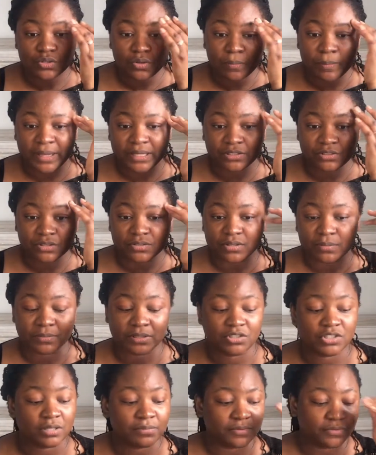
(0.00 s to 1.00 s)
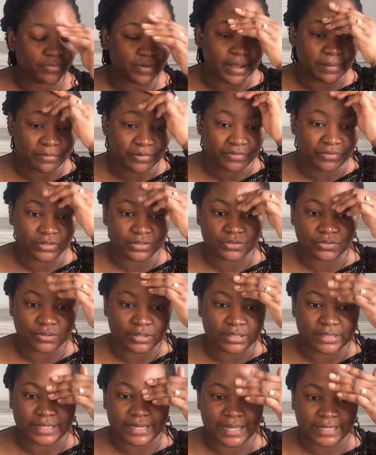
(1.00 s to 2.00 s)
mention something just before I move on to the
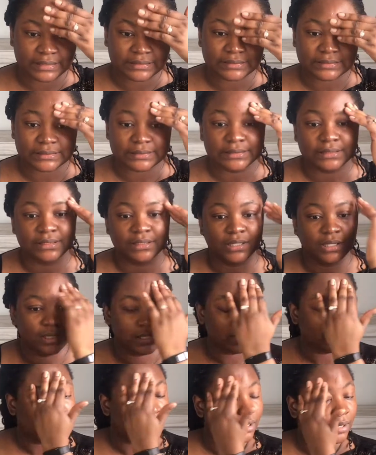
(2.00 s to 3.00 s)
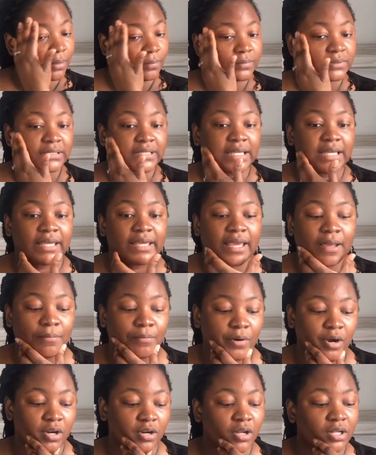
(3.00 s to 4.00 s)
next skincare
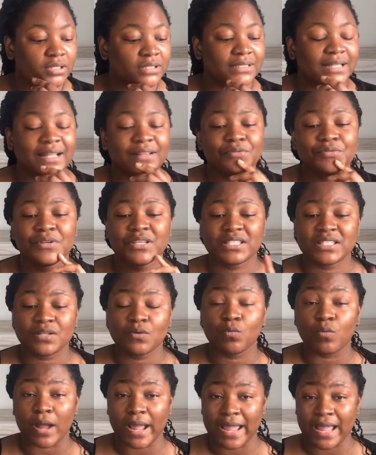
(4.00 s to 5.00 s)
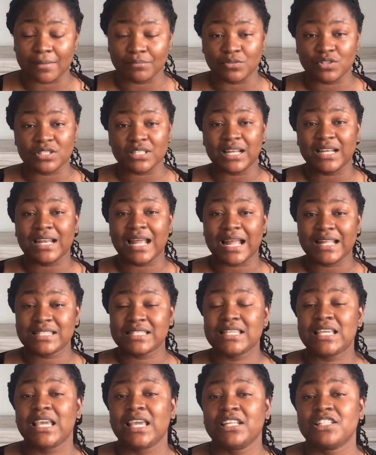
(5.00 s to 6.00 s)
product, that the reason why I'm using an
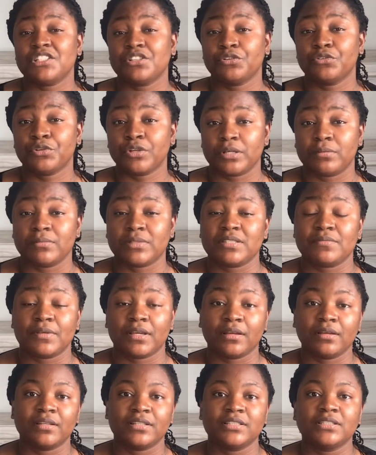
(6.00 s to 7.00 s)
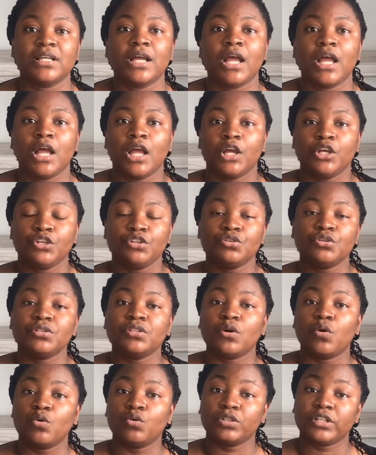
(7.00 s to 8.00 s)
anti-aging cream is because the
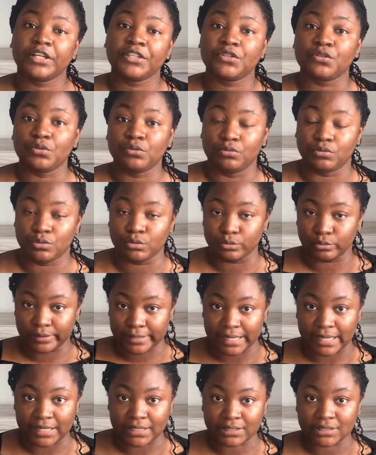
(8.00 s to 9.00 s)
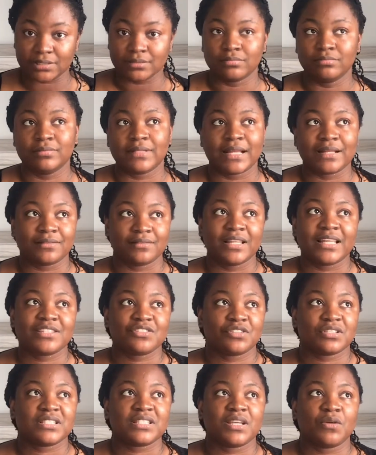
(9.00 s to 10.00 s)
older you get, let's
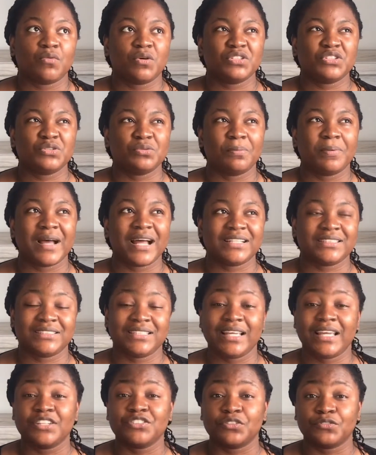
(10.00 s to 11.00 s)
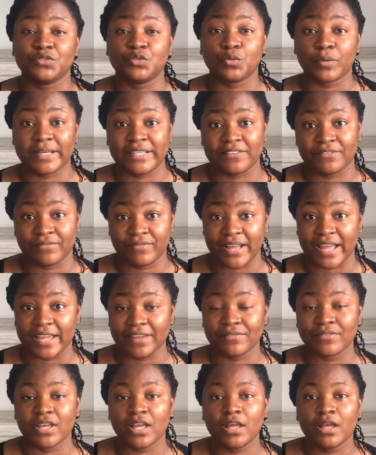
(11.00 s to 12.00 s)
just say once you pass the age of 25,
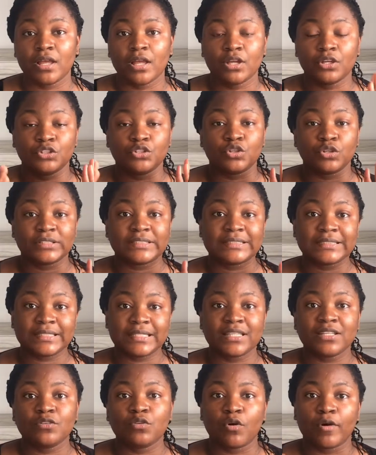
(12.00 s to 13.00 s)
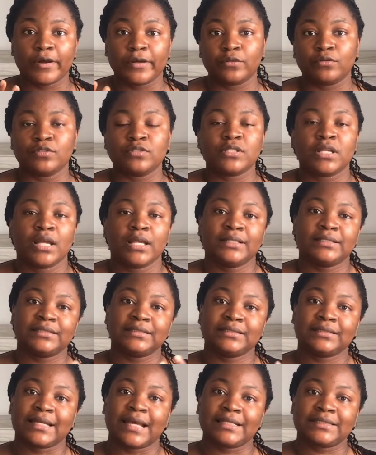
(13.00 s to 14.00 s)
your skin oils
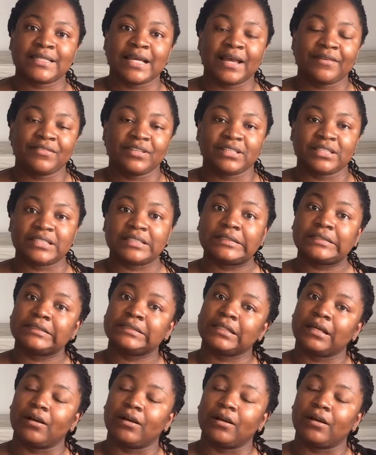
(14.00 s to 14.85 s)
start having this